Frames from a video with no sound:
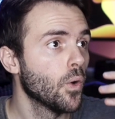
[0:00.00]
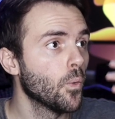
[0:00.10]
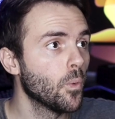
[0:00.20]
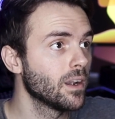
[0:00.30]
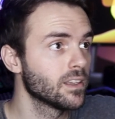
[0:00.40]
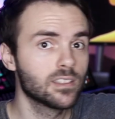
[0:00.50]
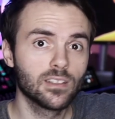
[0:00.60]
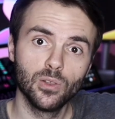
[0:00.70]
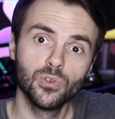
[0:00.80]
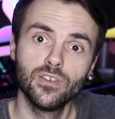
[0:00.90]
What
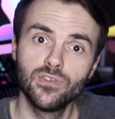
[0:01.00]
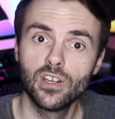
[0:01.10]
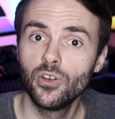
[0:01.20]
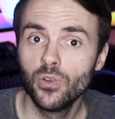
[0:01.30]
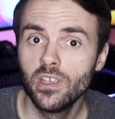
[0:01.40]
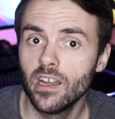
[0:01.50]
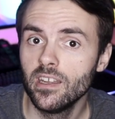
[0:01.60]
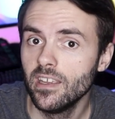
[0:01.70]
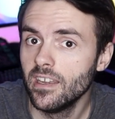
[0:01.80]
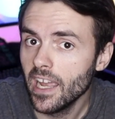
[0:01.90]
exclusives are you
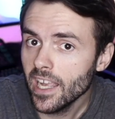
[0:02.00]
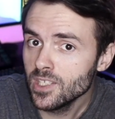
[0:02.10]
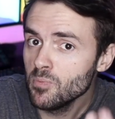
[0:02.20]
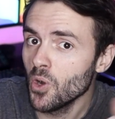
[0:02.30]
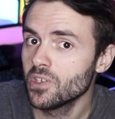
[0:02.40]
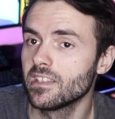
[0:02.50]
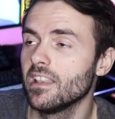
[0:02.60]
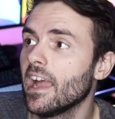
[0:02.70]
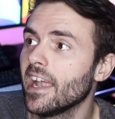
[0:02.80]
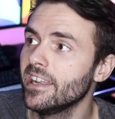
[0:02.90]
getting in Xbox
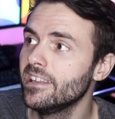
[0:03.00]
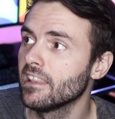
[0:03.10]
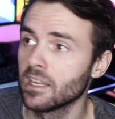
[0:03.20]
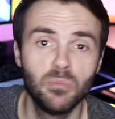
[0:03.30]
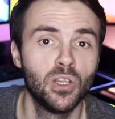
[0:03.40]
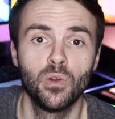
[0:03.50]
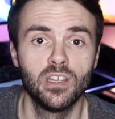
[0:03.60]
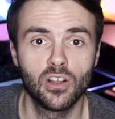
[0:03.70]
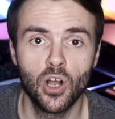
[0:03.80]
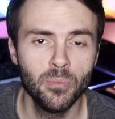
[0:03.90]
land? Let me know in
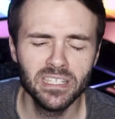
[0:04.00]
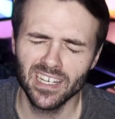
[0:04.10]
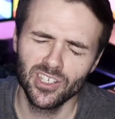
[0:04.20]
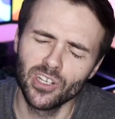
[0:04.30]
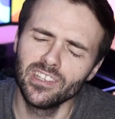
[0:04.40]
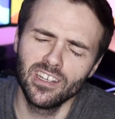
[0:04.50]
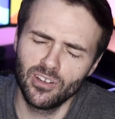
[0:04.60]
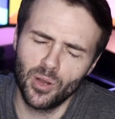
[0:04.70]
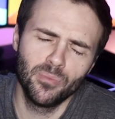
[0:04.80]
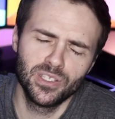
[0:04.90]
the comments. Actually, the
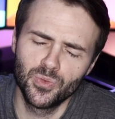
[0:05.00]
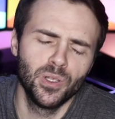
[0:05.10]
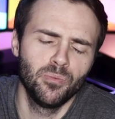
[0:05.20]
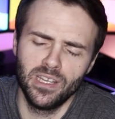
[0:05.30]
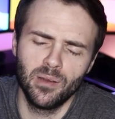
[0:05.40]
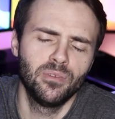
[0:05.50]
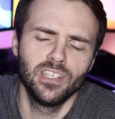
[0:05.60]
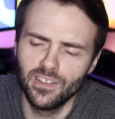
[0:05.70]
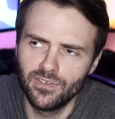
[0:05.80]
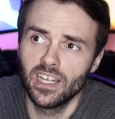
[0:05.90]
comments will be
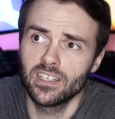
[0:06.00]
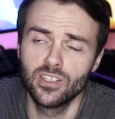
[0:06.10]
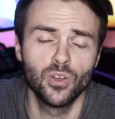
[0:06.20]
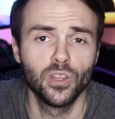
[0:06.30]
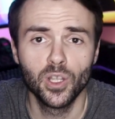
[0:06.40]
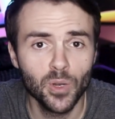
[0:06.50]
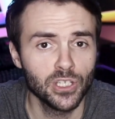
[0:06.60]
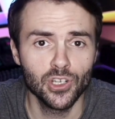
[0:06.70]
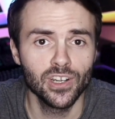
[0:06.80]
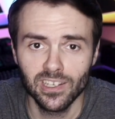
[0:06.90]
empty if that's the only
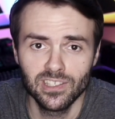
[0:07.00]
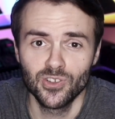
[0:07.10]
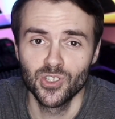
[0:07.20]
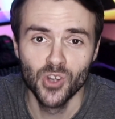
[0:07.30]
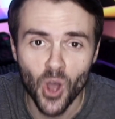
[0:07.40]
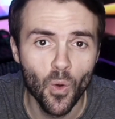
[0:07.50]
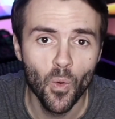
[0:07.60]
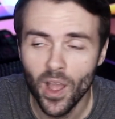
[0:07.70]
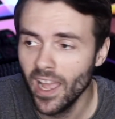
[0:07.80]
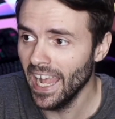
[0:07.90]
question, because there's
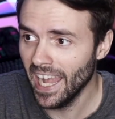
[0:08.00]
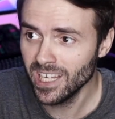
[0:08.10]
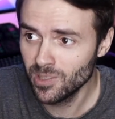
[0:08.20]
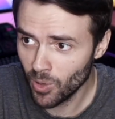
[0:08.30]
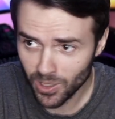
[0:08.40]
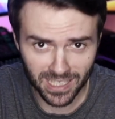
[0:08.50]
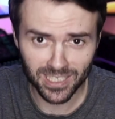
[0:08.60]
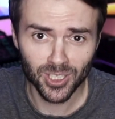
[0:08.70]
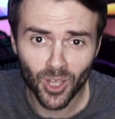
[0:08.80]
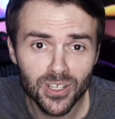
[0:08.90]
no Xbox
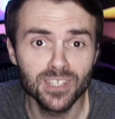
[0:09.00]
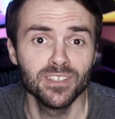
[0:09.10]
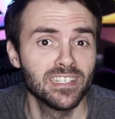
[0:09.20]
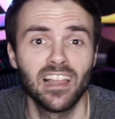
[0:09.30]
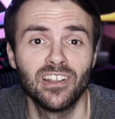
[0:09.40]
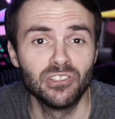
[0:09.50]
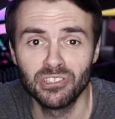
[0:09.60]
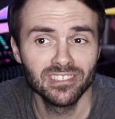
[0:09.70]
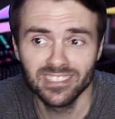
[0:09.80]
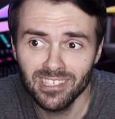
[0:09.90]
exclusive this
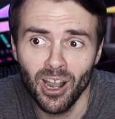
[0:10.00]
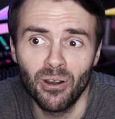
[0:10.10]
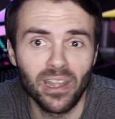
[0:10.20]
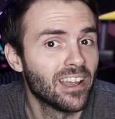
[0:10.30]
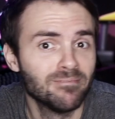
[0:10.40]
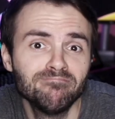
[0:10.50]
launch. Sorry.